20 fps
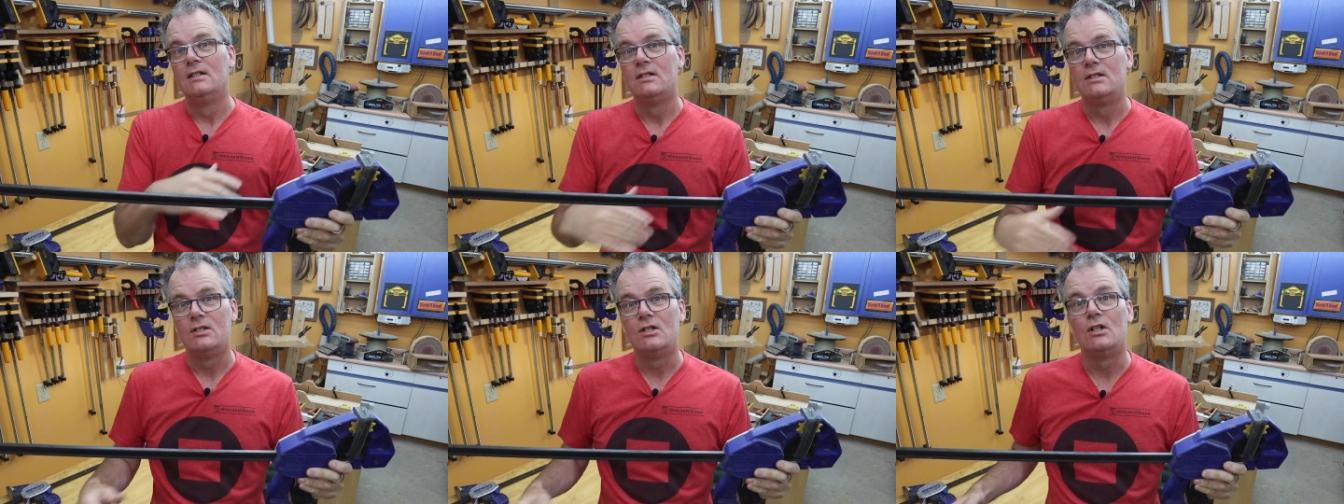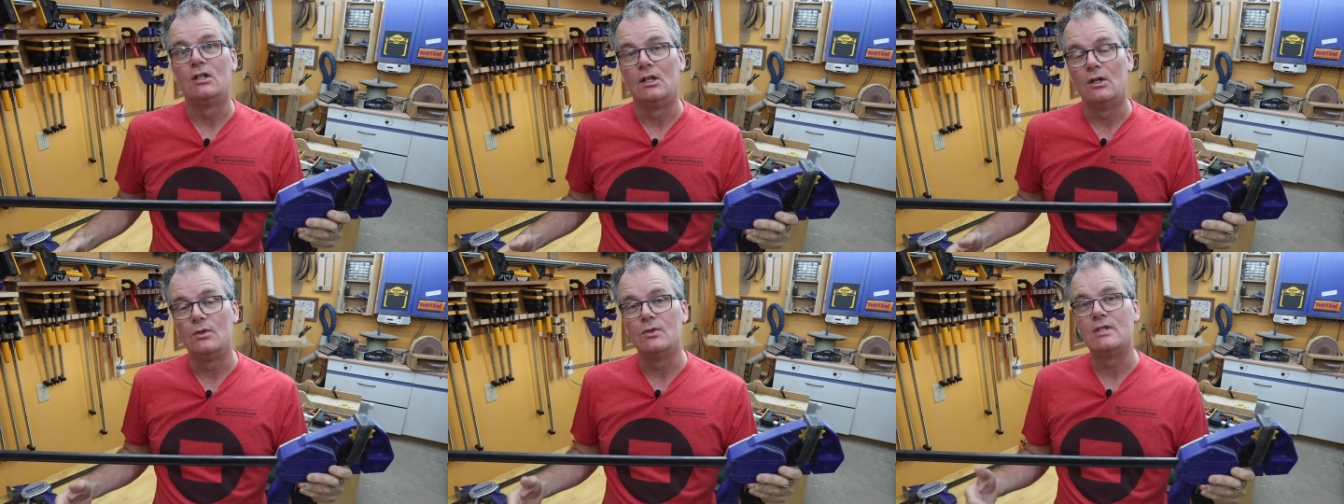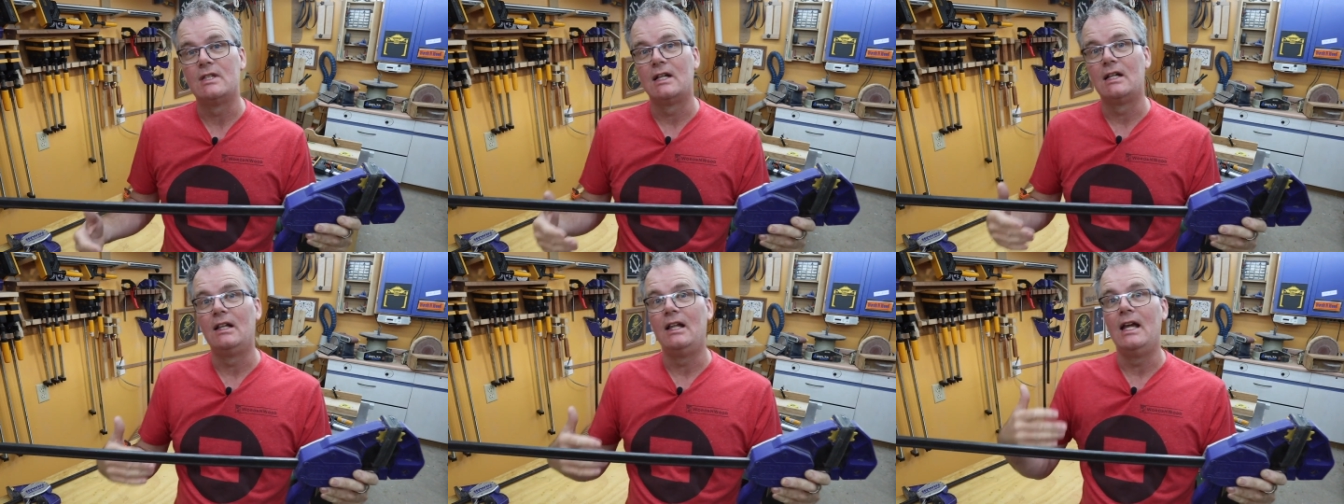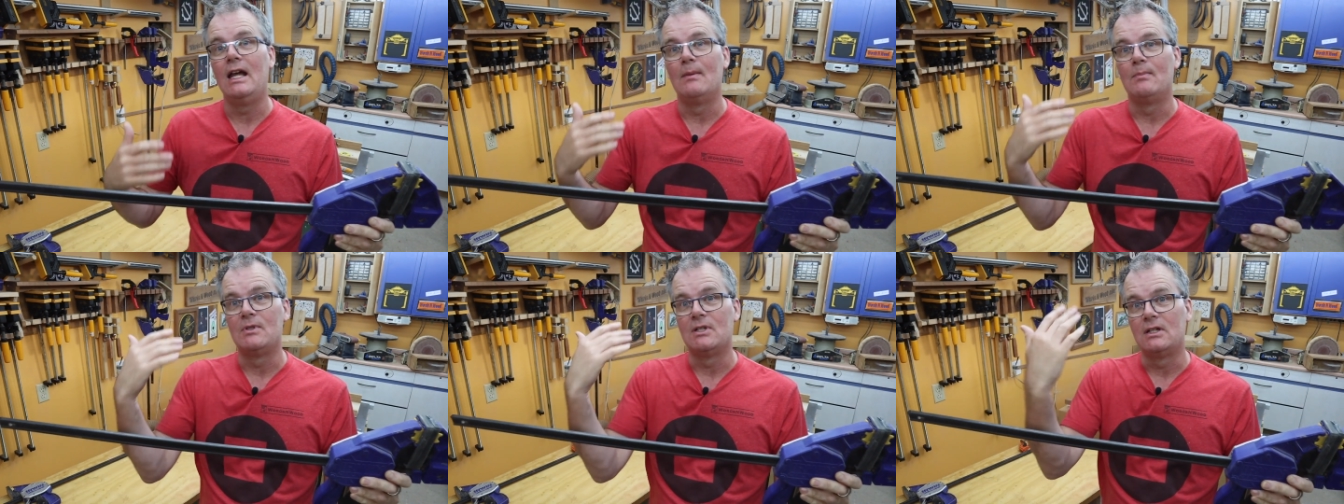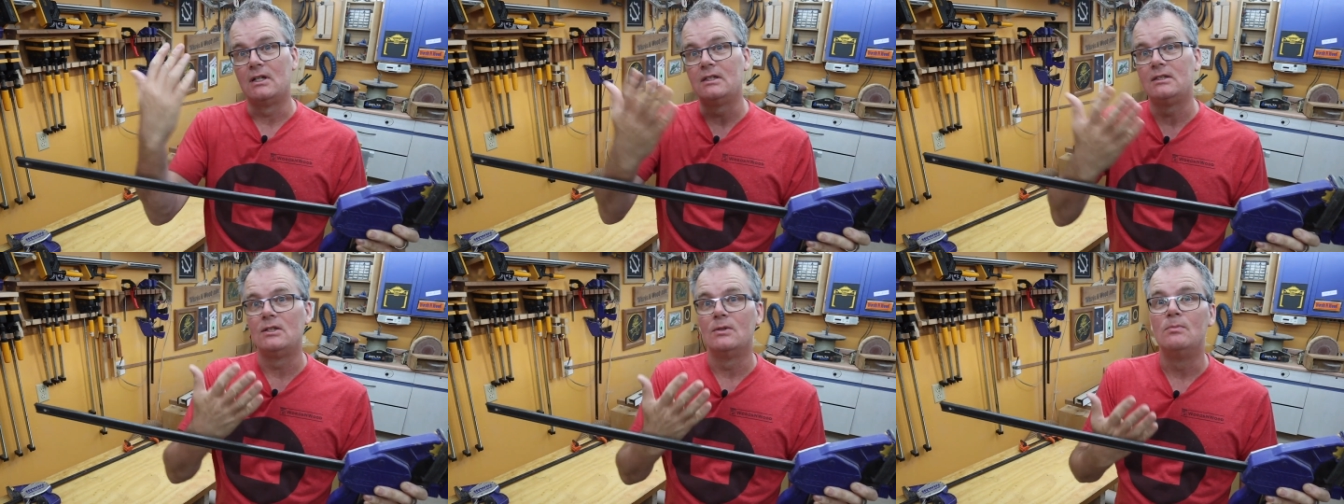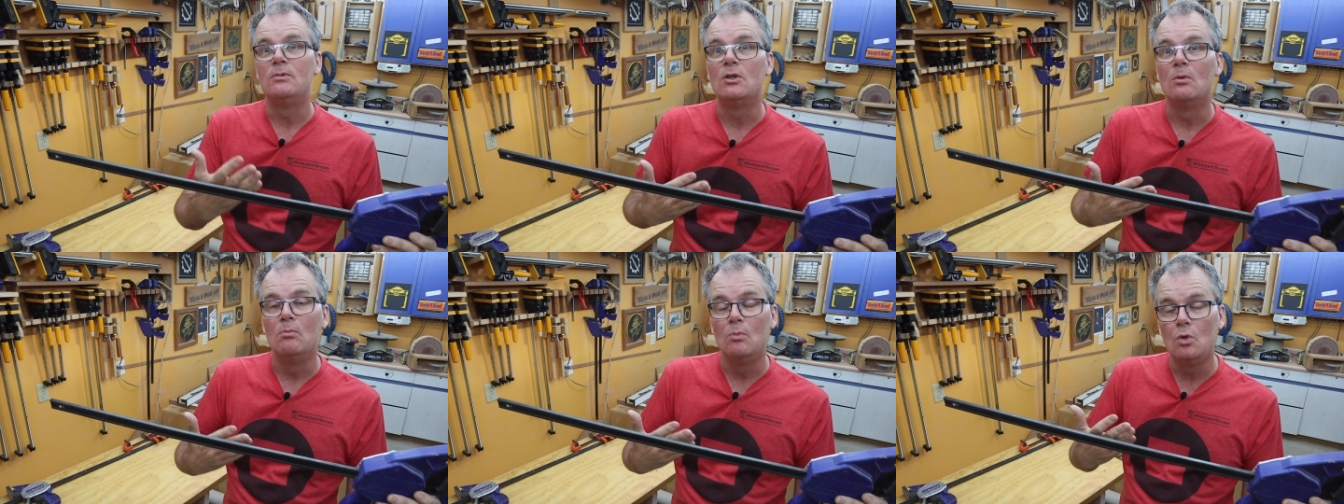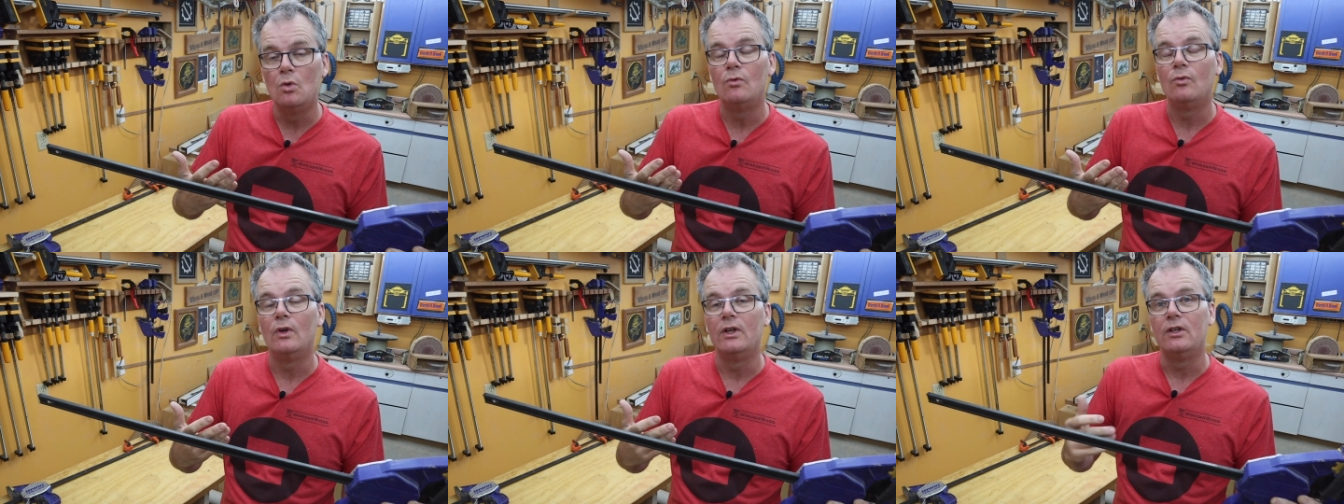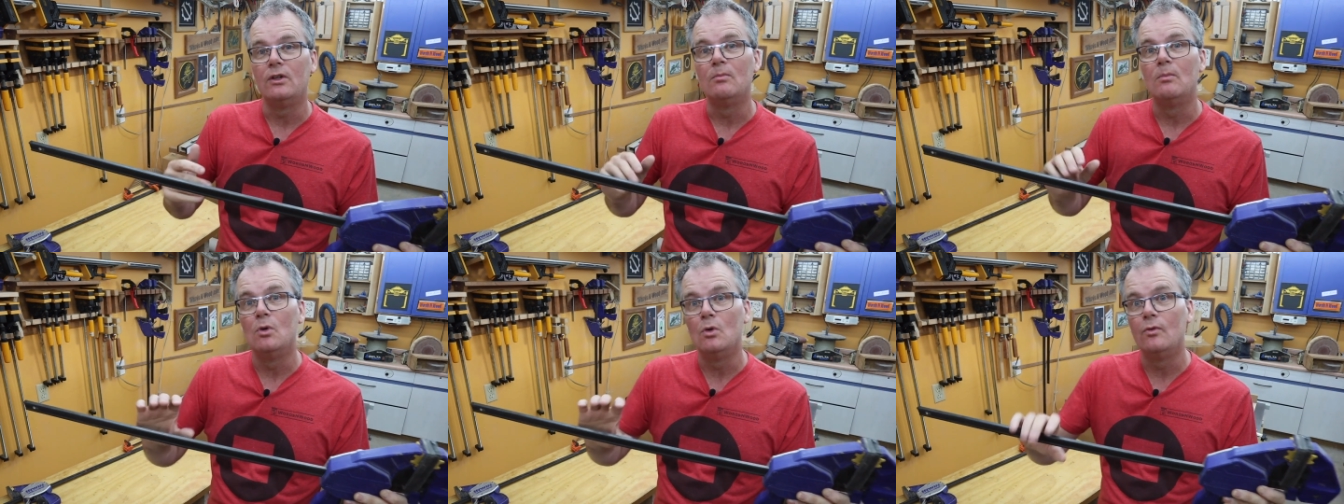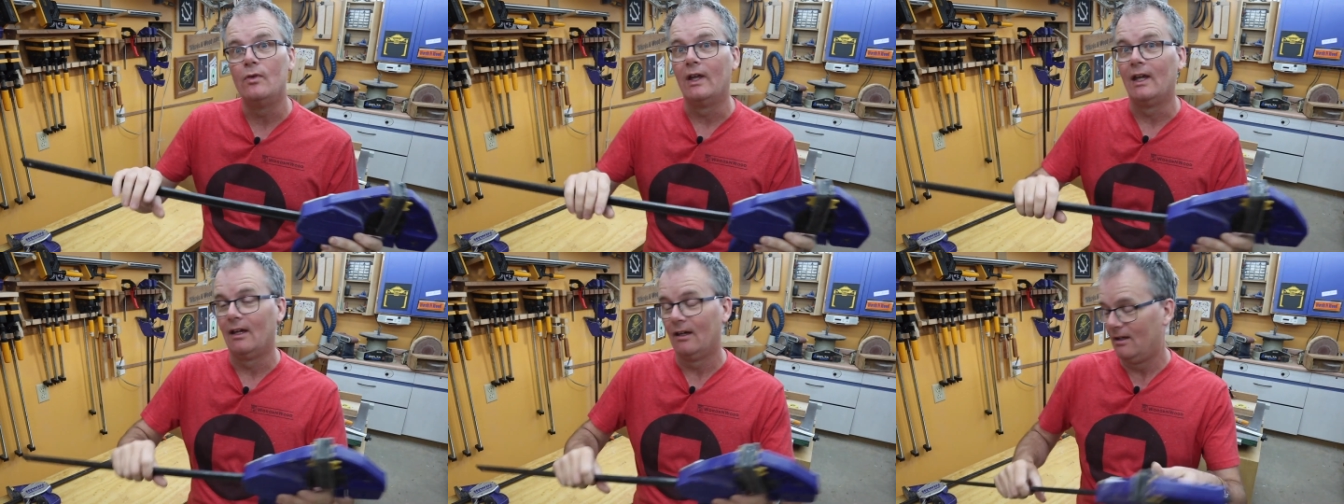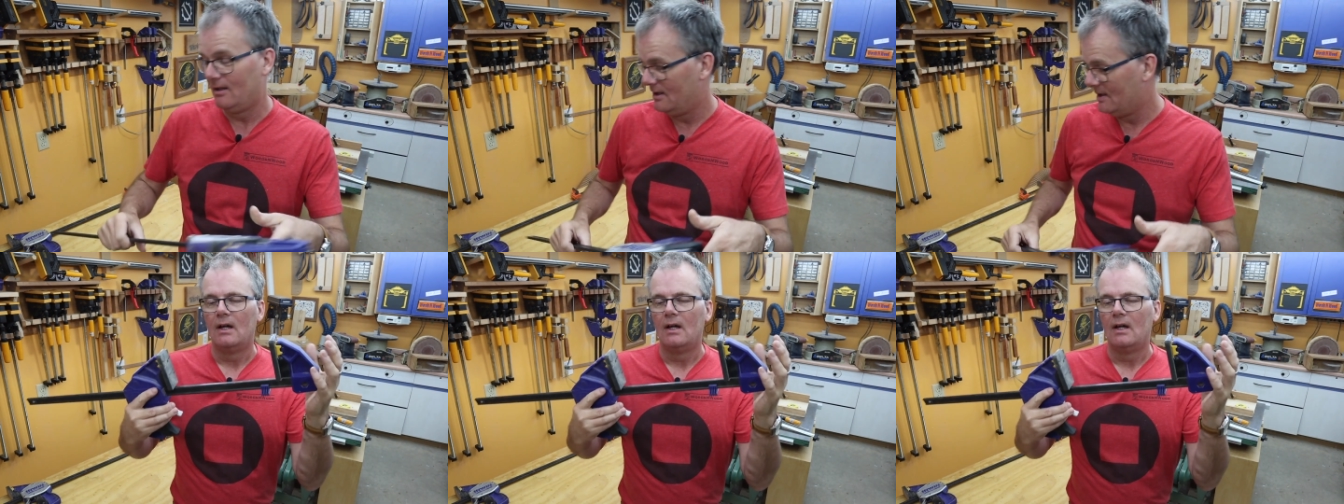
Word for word: to close the clamp, to, to, to move what you're moving.